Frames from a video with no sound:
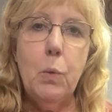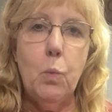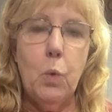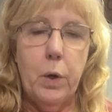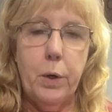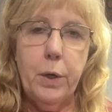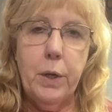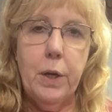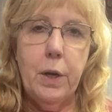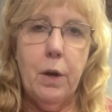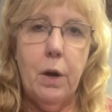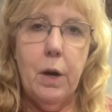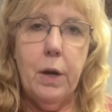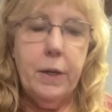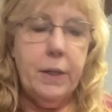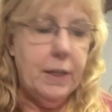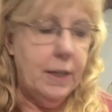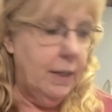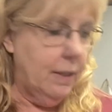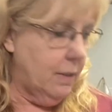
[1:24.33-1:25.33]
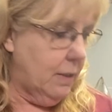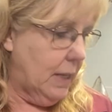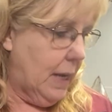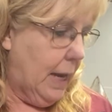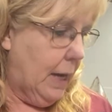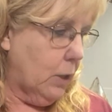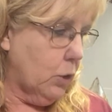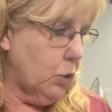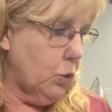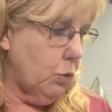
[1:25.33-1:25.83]
working on is
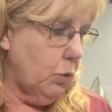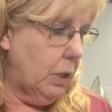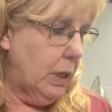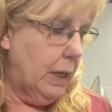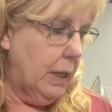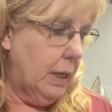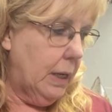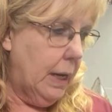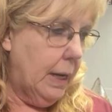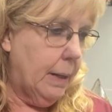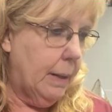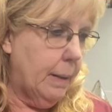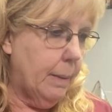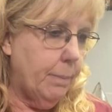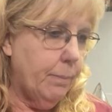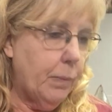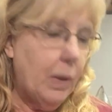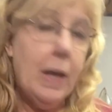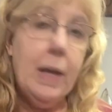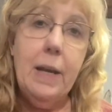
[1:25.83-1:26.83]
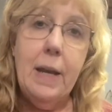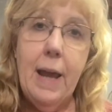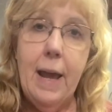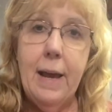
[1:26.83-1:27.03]
actually an